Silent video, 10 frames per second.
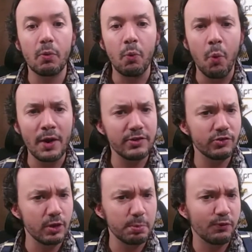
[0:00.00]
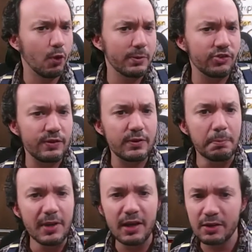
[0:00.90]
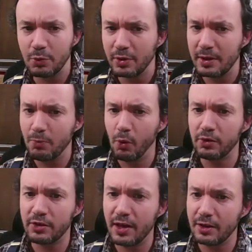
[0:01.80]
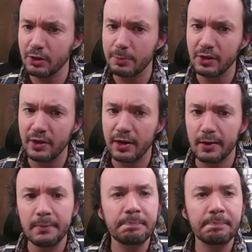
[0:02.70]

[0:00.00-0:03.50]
What does good performance even mean? And we'll get more into that a little bit later.